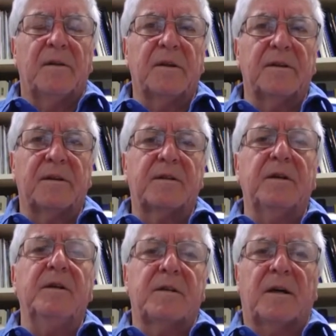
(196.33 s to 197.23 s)
The, the
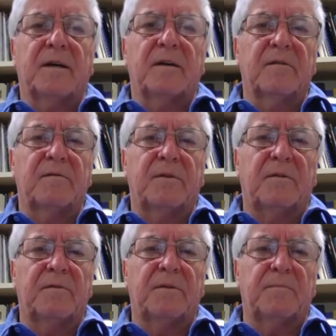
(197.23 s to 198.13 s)
detail of,
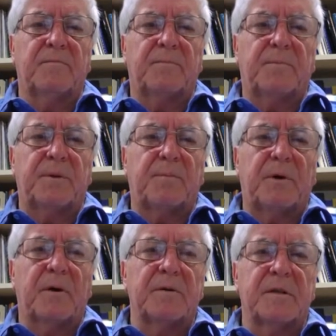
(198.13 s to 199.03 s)
of the, the
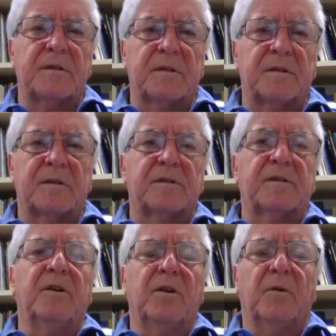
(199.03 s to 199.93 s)
process, the, the
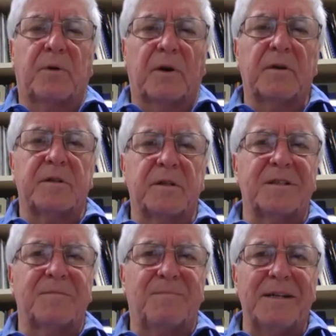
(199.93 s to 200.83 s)
CNU process,
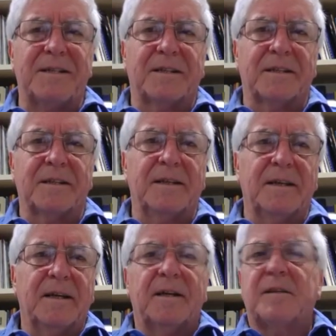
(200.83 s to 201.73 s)
is basically
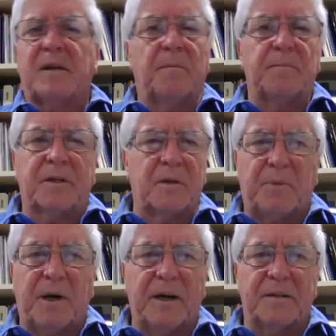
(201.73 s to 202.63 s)
subject to
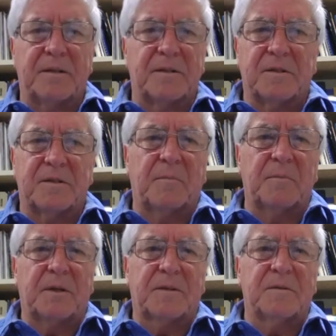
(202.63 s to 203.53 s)
patents and
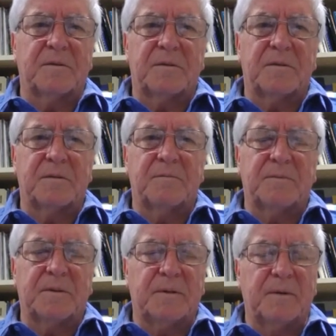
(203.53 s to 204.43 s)
subject to, to
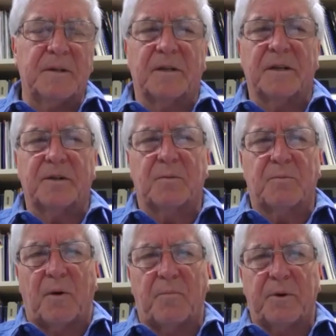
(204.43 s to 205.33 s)
uh, intellectual
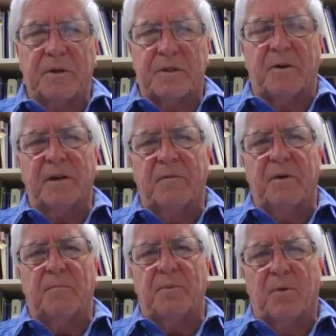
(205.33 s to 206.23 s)
property. So I can give
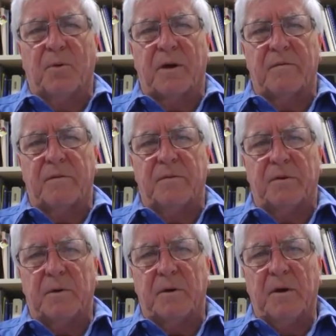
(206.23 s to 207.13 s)
you a broad
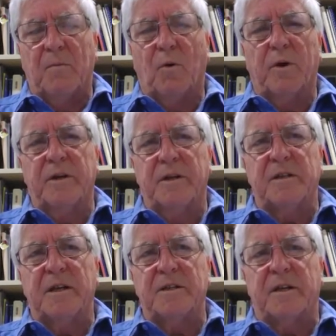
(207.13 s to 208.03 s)
overview, but what it is,
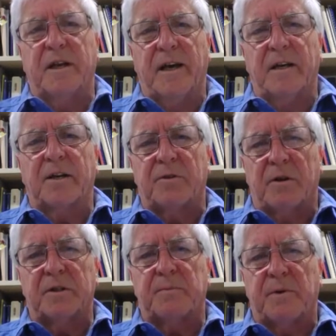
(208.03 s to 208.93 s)
it's an
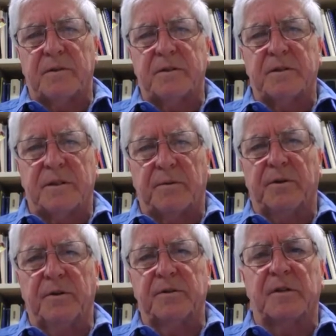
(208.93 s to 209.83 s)
electrolysis process, so
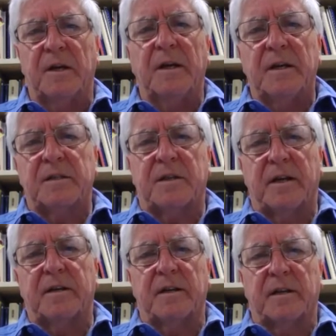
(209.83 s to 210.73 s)
it uses
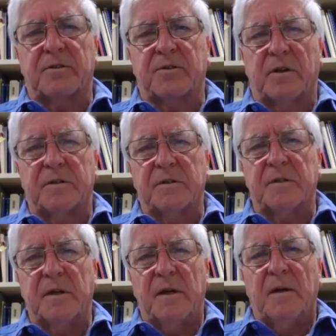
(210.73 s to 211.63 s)
standard electrolysis,
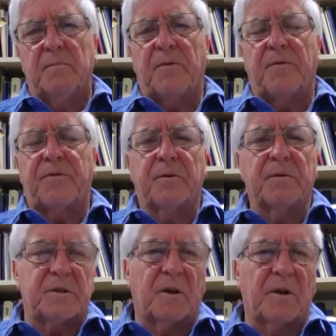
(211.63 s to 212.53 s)
but through a
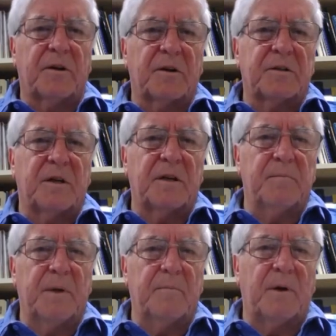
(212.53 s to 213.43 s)
solid oxide
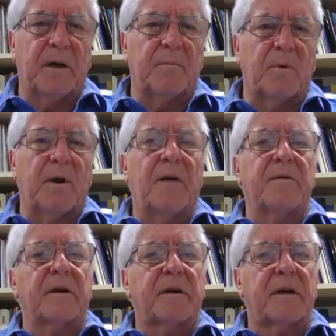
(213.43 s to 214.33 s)
membrane rather
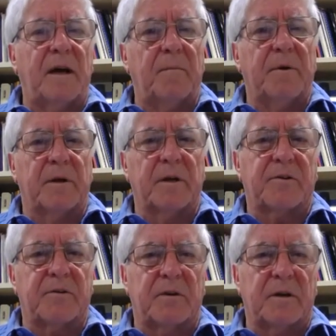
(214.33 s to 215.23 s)
than a carbon
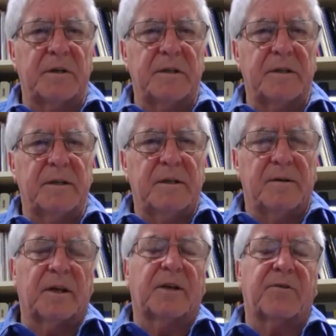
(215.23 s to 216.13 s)
electrolyte
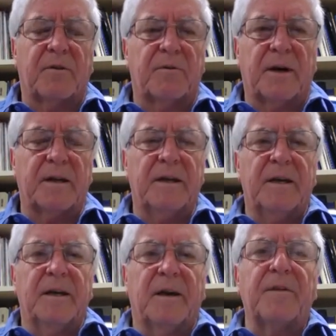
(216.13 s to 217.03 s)
electrode rather.
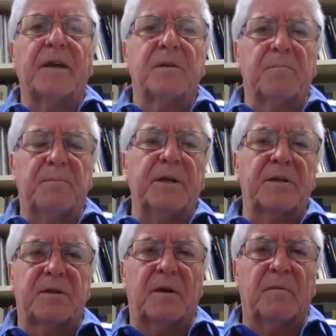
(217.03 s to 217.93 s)
And that's a big
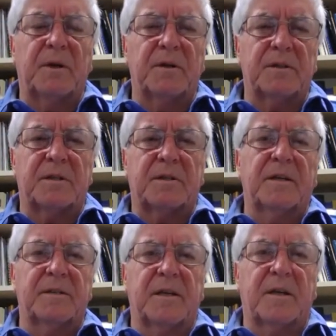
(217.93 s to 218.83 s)
step because it
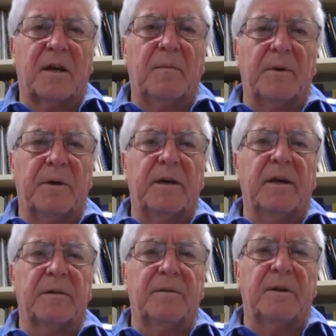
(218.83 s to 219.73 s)
takes that carbon
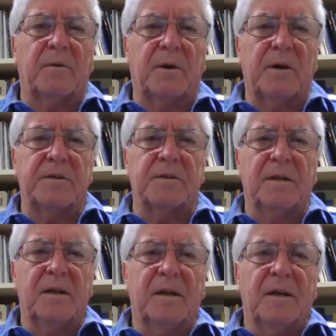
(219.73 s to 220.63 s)
out of the
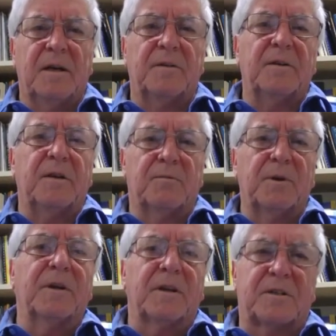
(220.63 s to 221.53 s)
equation. And the
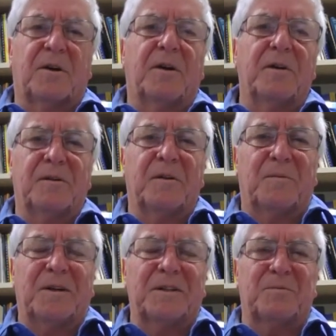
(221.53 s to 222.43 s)
really exciting thing
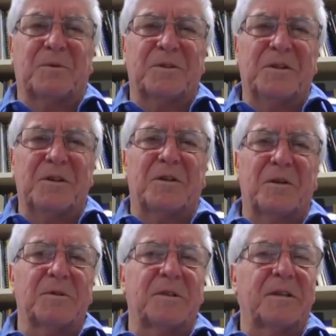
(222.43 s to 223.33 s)
from us was
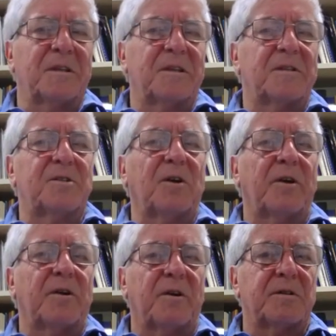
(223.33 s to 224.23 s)
initially was that the
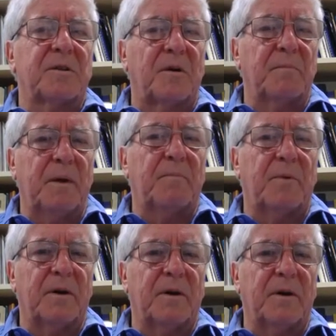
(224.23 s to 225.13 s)
solid oxide
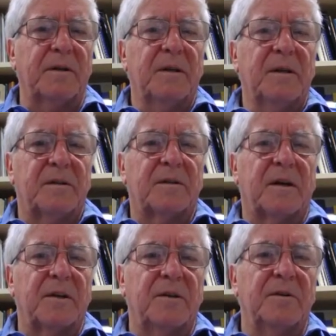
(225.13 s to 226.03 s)
membrane that
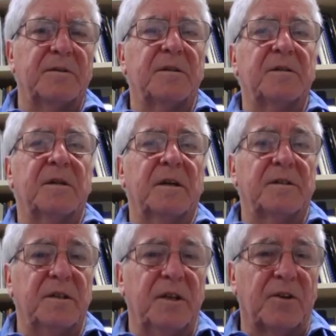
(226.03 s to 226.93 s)
they use is a,
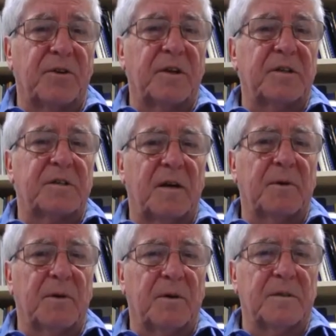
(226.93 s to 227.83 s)
is a yttria
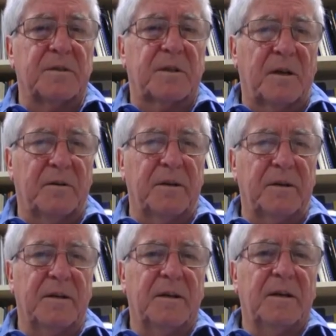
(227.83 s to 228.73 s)
stabilized zirconia.